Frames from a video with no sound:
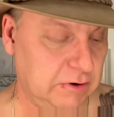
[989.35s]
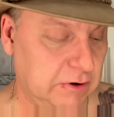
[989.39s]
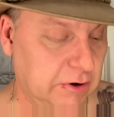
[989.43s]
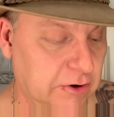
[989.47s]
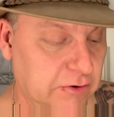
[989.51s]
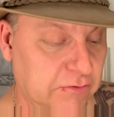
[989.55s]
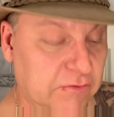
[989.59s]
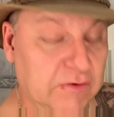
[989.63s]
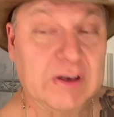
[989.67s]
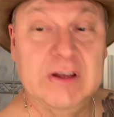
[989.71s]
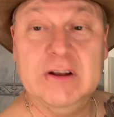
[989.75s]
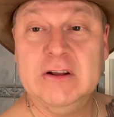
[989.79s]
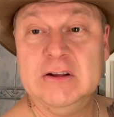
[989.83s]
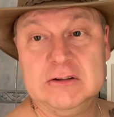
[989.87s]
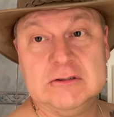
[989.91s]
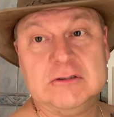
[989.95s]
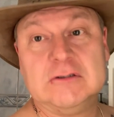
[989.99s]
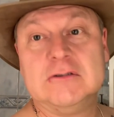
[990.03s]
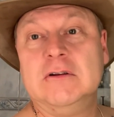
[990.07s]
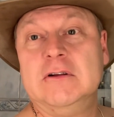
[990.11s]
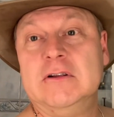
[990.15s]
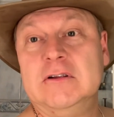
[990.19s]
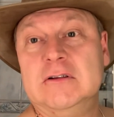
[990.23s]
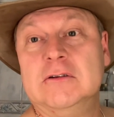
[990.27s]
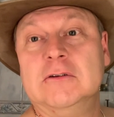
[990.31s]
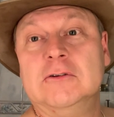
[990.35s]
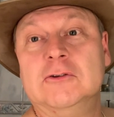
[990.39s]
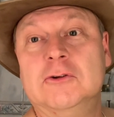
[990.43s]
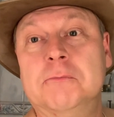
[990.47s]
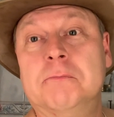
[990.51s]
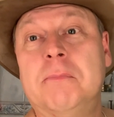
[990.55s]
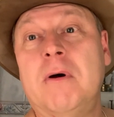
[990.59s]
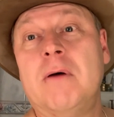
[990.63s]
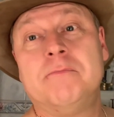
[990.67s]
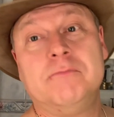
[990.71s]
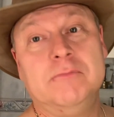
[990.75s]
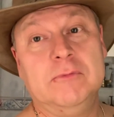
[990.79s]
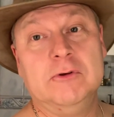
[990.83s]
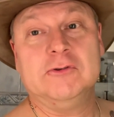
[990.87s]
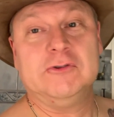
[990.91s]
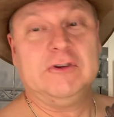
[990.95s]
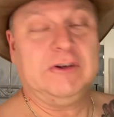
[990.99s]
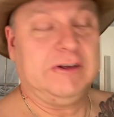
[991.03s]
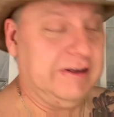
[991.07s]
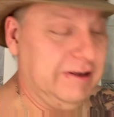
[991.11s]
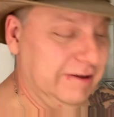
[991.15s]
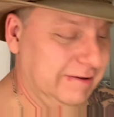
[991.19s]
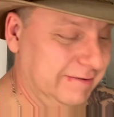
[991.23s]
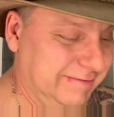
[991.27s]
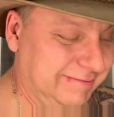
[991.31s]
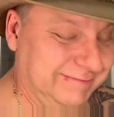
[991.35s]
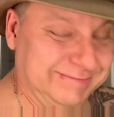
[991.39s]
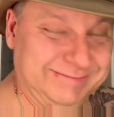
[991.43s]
a lot of idiots listening to pop music.